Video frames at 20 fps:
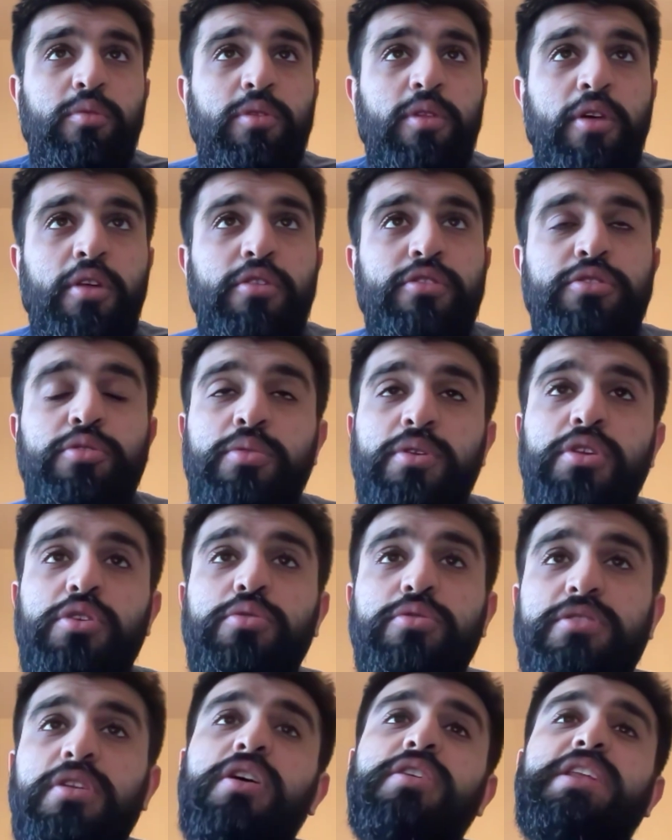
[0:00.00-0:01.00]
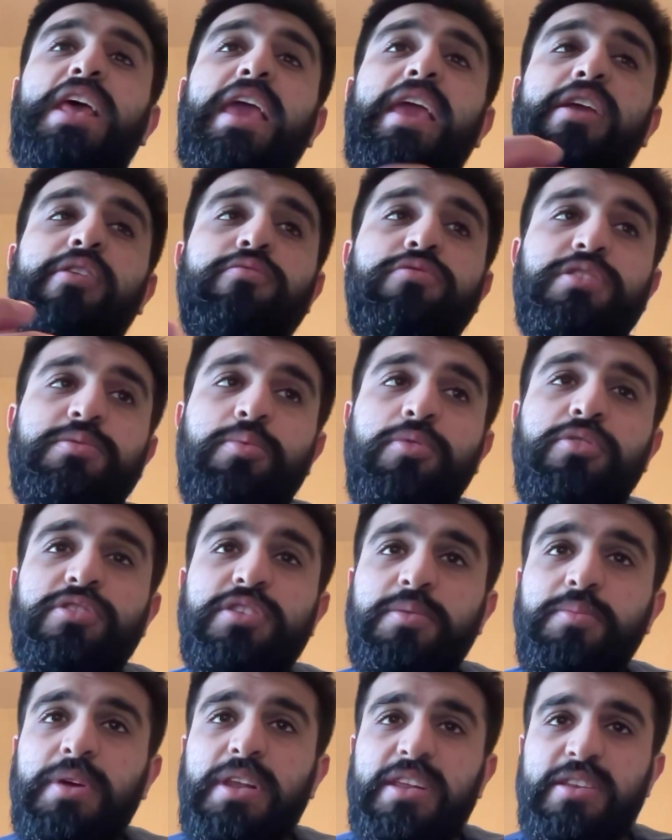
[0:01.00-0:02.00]
the sooner you start taking
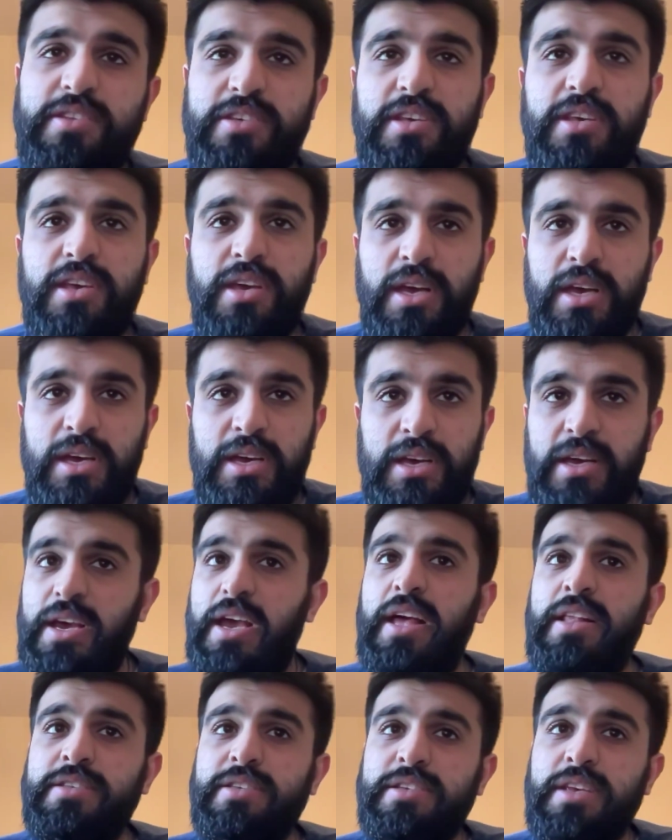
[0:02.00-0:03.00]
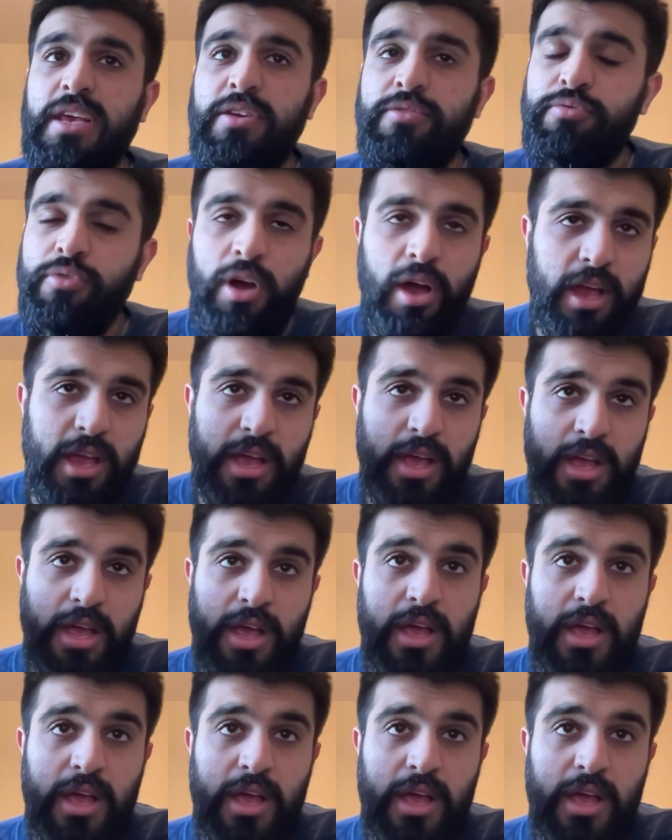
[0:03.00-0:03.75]
responsibility and say, right,